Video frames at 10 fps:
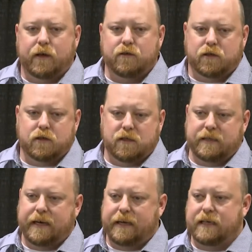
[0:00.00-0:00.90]
users
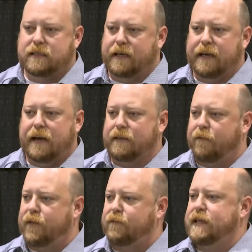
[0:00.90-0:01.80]
than it is, again, at
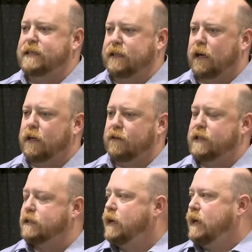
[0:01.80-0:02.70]
the 50s and the
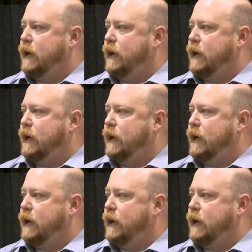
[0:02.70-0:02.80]
hundreds?